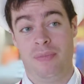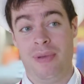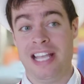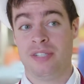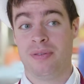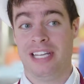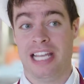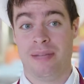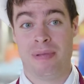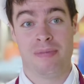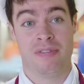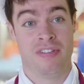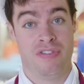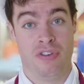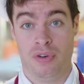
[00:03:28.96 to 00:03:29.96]
The best way to get
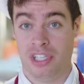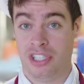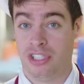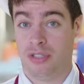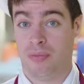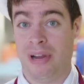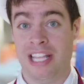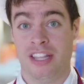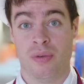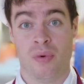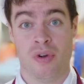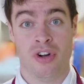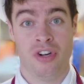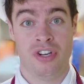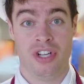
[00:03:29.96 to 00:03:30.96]
people to vote is to spread the
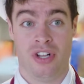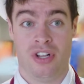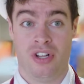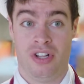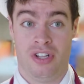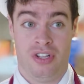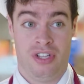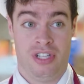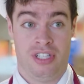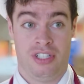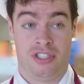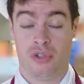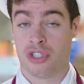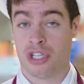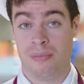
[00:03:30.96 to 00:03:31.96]
word on
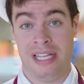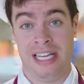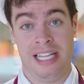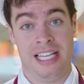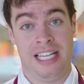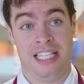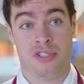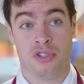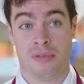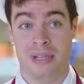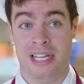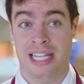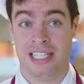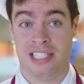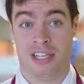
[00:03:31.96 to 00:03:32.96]
social media. Social
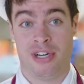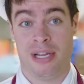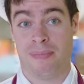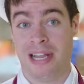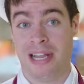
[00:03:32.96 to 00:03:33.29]
media is a great